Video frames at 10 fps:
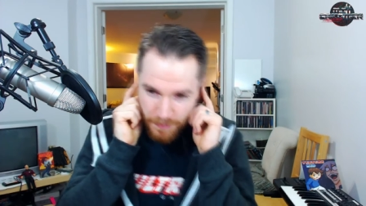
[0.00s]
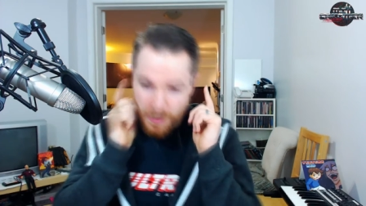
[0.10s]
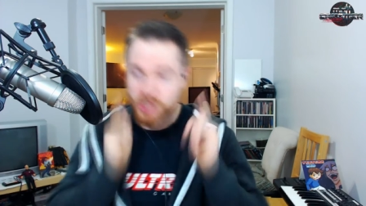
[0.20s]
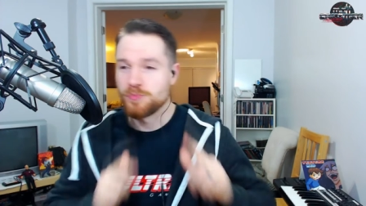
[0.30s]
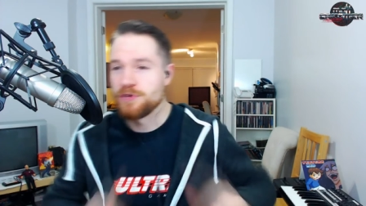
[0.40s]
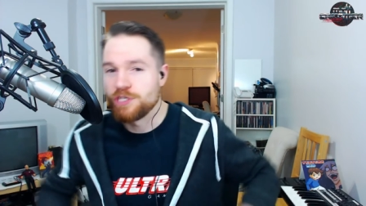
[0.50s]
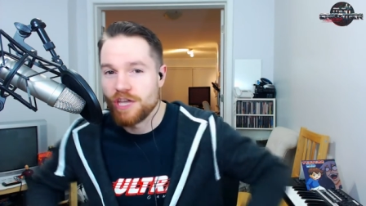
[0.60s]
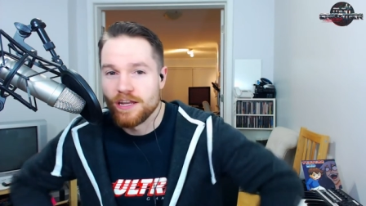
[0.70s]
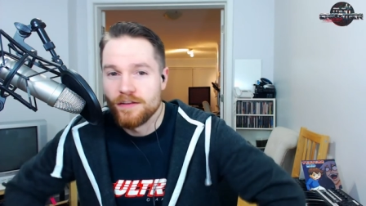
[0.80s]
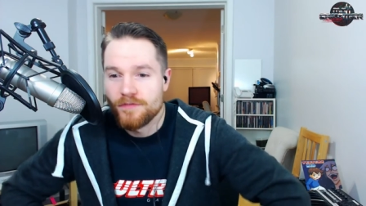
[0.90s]
much
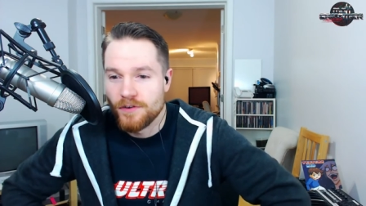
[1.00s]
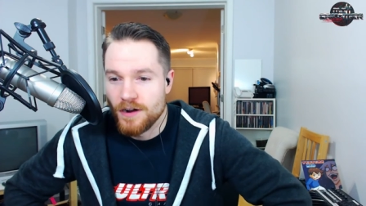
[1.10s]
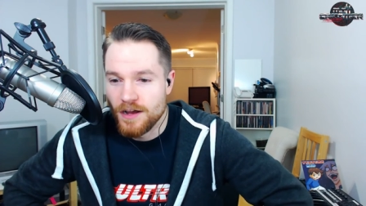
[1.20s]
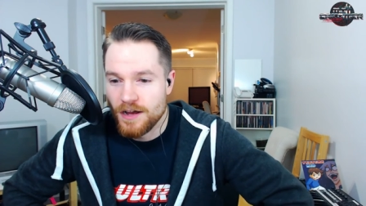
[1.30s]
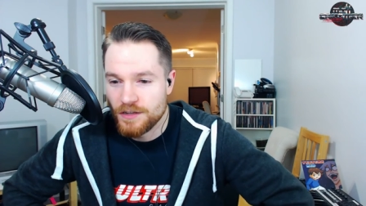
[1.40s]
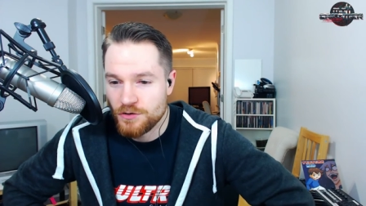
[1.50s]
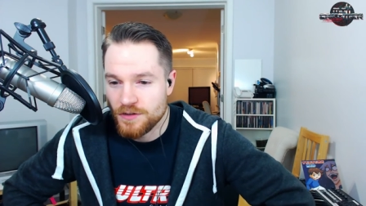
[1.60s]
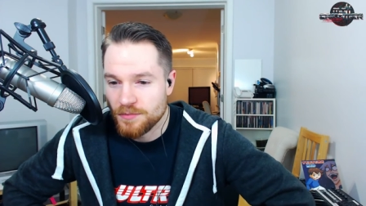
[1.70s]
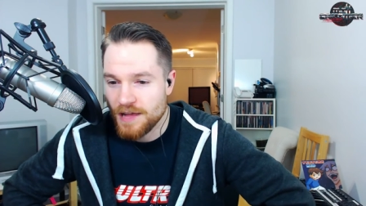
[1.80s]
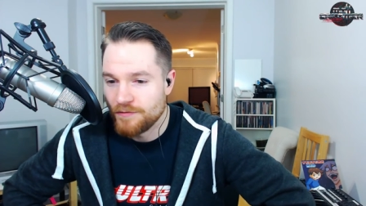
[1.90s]
appreciated for a, a
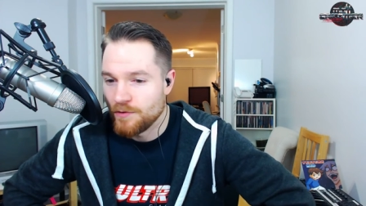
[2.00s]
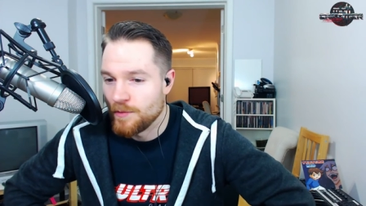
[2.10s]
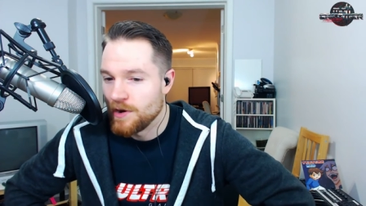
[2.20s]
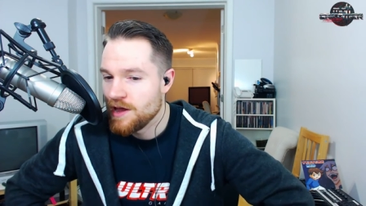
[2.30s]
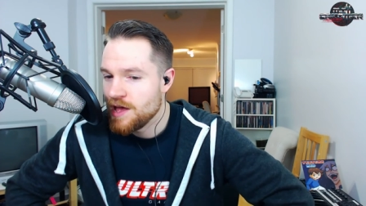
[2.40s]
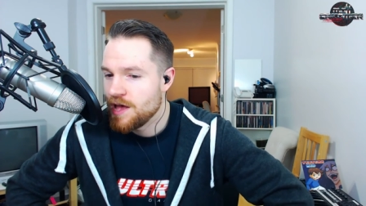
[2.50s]
2D platformer.